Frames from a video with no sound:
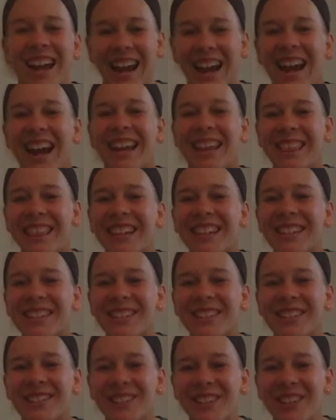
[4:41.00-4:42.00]
I think
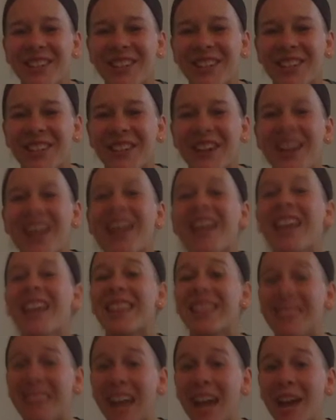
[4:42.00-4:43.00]
so too.
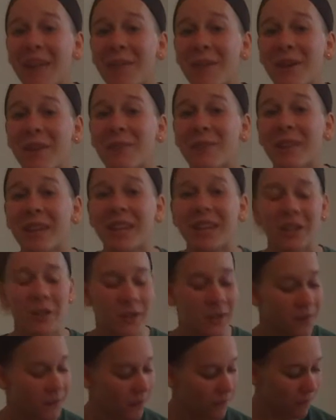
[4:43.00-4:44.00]
That one we can
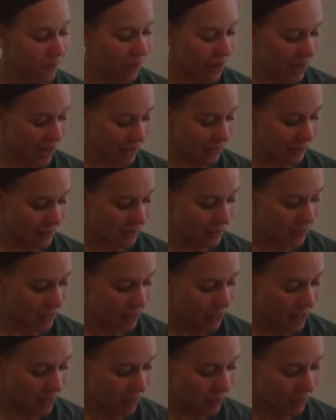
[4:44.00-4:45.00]
use for friends.
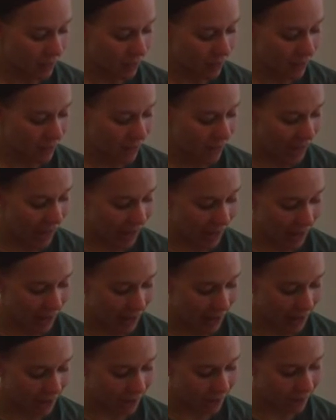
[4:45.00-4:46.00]
So let me add
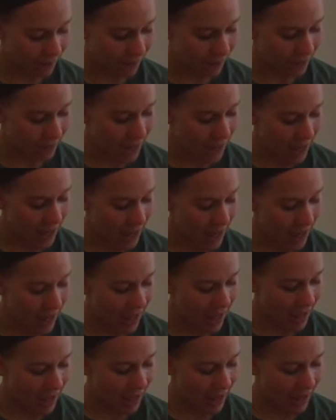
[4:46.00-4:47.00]
that.
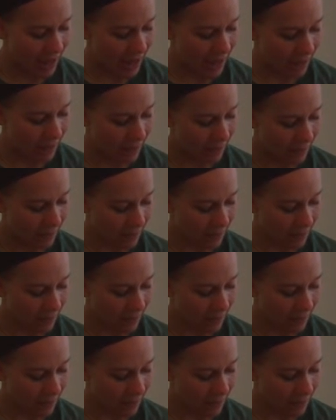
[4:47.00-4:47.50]
Hey!